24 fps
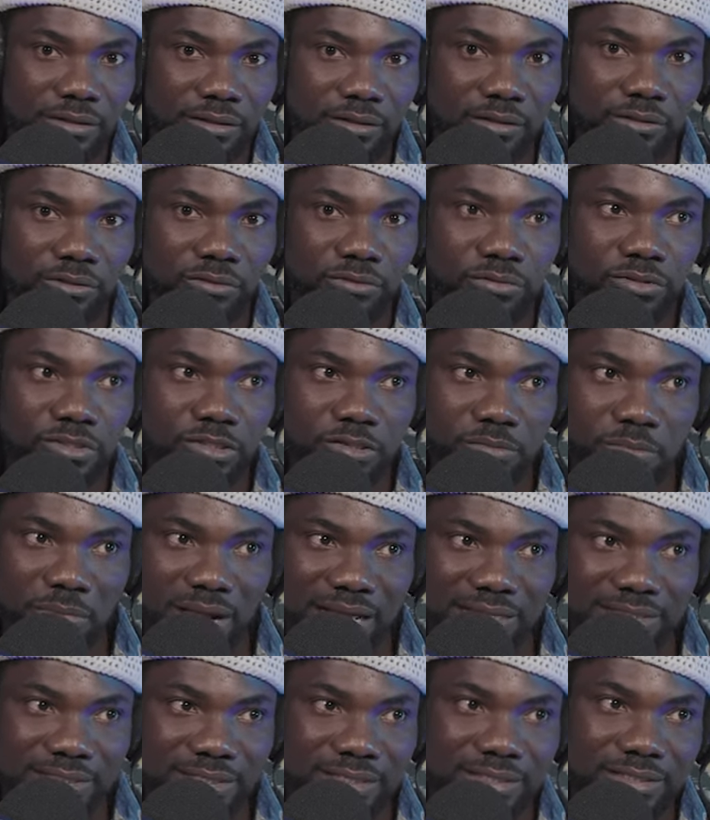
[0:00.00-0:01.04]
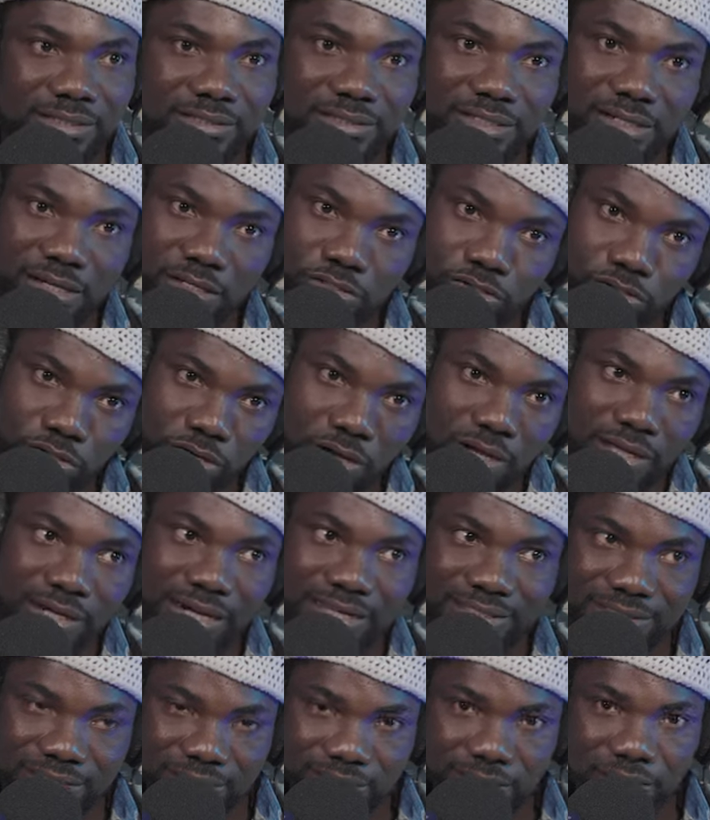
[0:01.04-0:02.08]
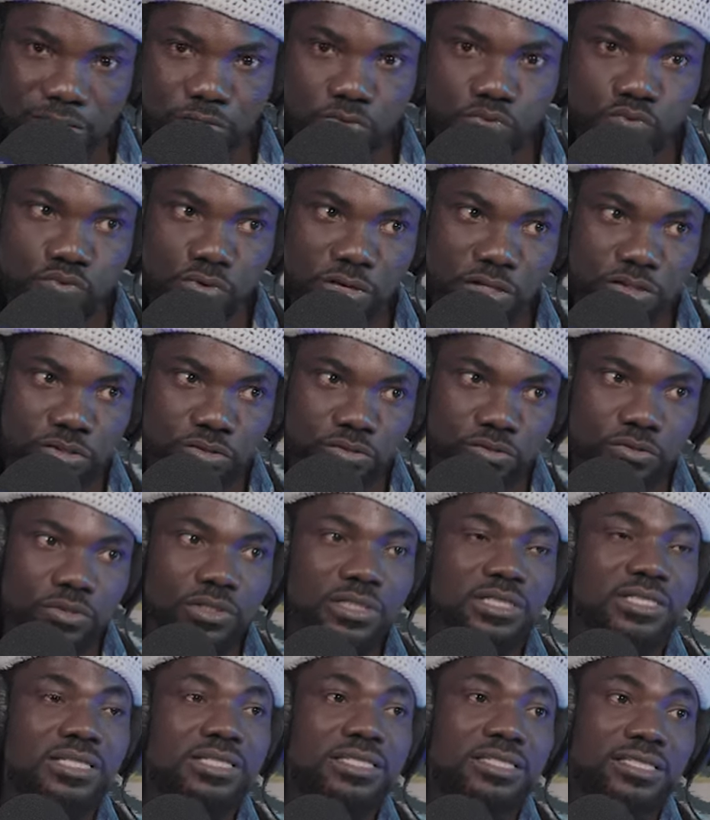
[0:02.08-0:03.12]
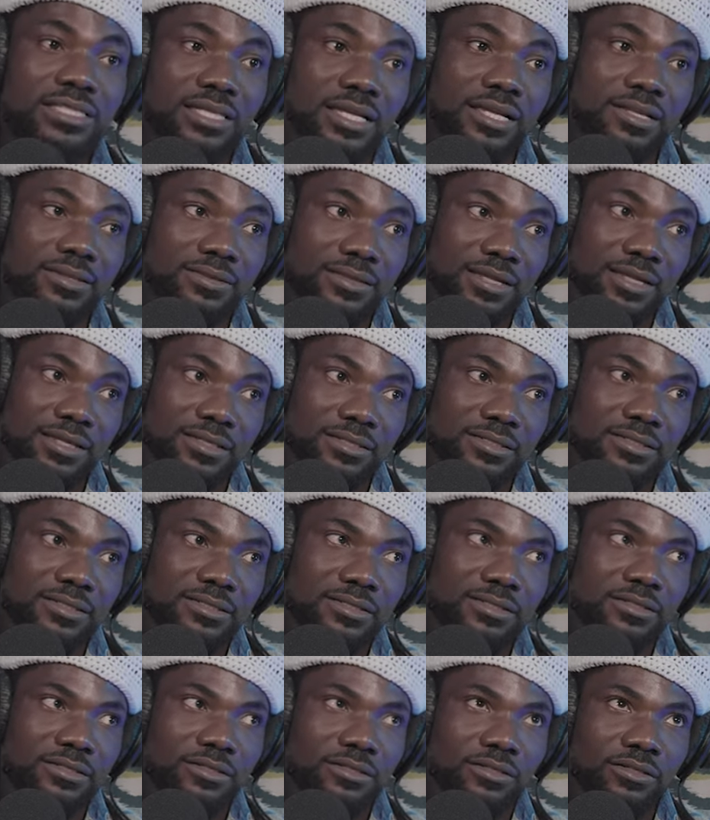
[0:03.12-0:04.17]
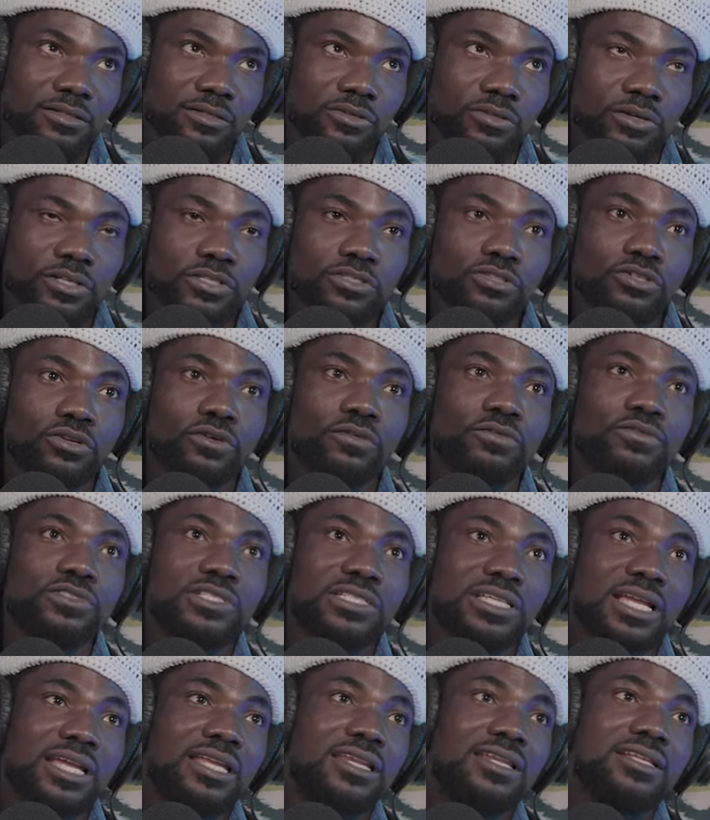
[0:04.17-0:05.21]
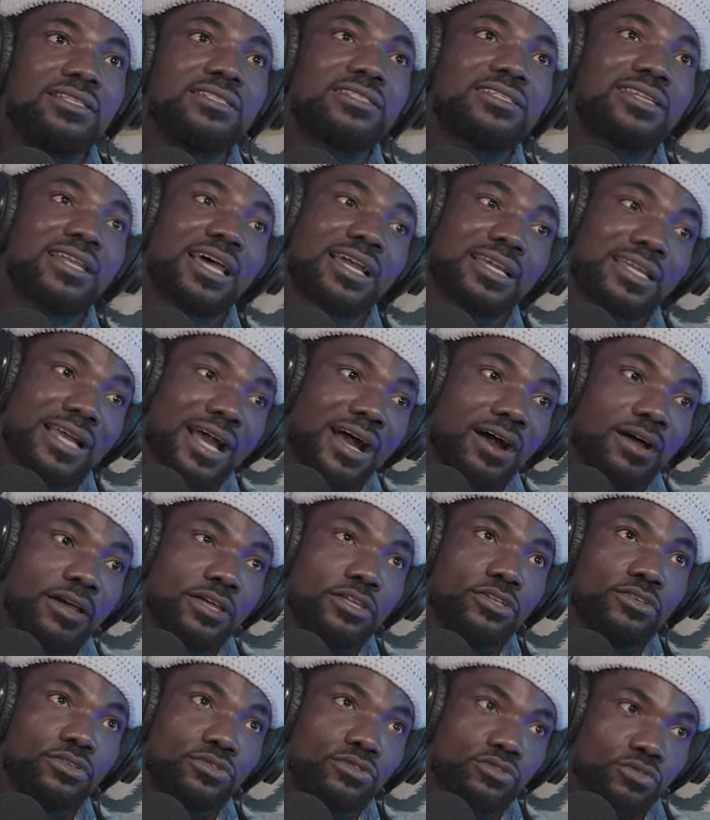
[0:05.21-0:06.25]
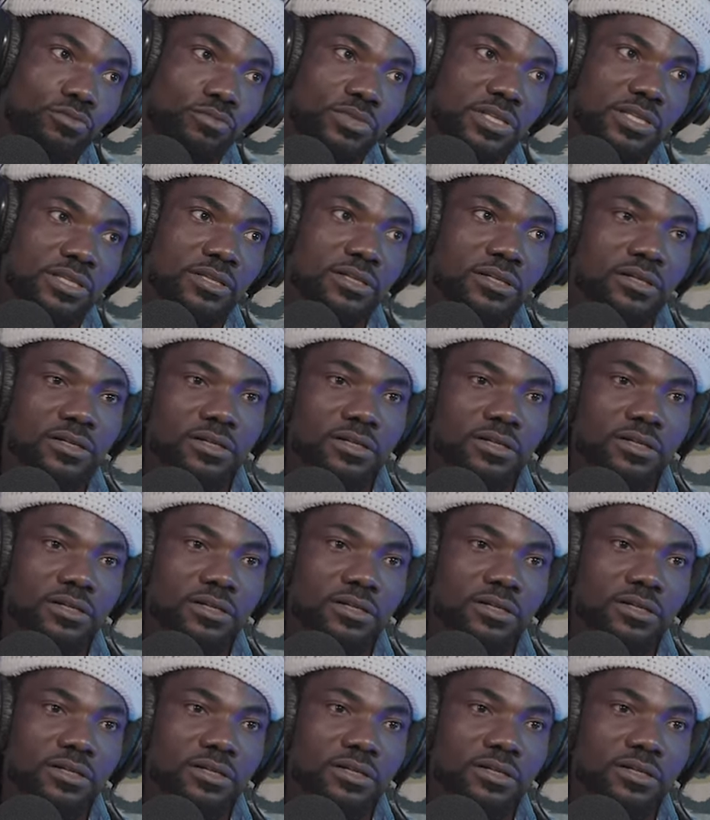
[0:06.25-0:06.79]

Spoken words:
you know, smart and intellectual and artistic ways to say things, you know, instead of saying it like how it used to be.